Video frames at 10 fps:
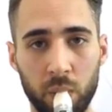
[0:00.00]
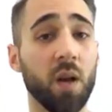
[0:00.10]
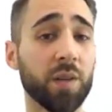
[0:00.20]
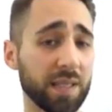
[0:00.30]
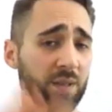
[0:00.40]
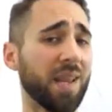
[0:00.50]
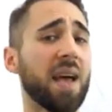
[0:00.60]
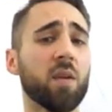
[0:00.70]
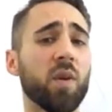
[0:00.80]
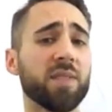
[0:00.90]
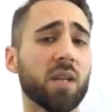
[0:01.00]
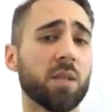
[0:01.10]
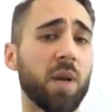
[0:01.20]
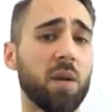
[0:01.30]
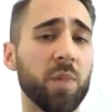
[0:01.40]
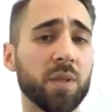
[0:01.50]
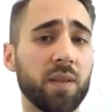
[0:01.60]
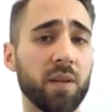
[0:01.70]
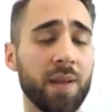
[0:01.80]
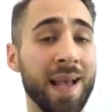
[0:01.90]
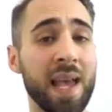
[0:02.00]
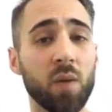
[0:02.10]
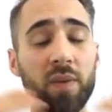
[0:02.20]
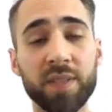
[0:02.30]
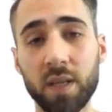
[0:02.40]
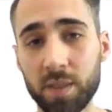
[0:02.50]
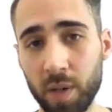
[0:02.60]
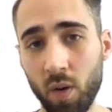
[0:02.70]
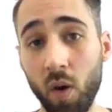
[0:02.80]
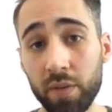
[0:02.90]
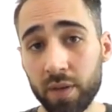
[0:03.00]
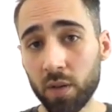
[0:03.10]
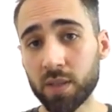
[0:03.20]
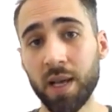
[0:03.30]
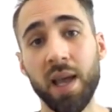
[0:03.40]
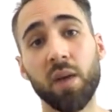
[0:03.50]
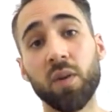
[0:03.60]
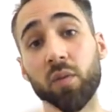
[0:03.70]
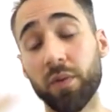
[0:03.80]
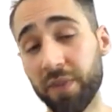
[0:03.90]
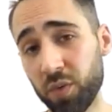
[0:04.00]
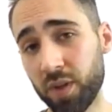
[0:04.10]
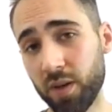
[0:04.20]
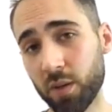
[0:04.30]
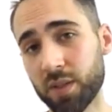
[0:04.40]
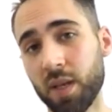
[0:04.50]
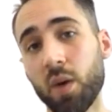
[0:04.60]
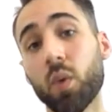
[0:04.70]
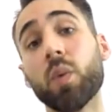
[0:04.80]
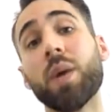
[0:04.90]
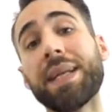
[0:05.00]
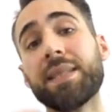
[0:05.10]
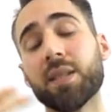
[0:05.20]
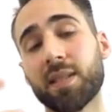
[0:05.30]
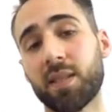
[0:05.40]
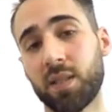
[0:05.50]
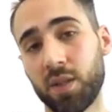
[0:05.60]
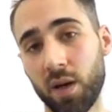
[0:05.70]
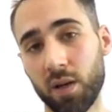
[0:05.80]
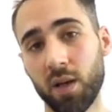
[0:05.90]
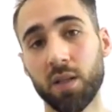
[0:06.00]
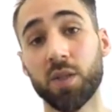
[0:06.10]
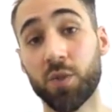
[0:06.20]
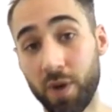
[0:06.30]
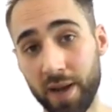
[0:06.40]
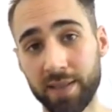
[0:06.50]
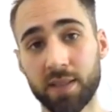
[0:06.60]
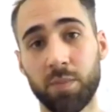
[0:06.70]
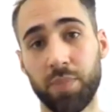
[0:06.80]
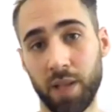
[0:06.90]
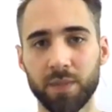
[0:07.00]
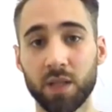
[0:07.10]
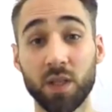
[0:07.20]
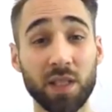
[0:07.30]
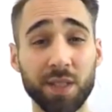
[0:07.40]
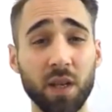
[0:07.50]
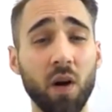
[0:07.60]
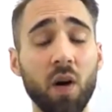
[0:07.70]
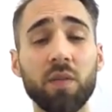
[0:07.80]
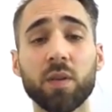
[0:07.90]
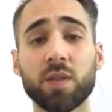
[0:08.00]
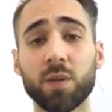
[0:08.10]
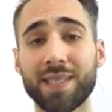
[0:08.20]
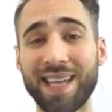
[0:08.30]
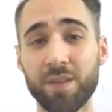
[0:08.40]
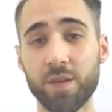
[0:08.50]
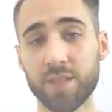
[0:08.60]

Okay, so now that we've talked about our music theory and we've talked about all the notes and we've reviewed the notes, we're ready to start trying to play. So let's look at all those notes together on a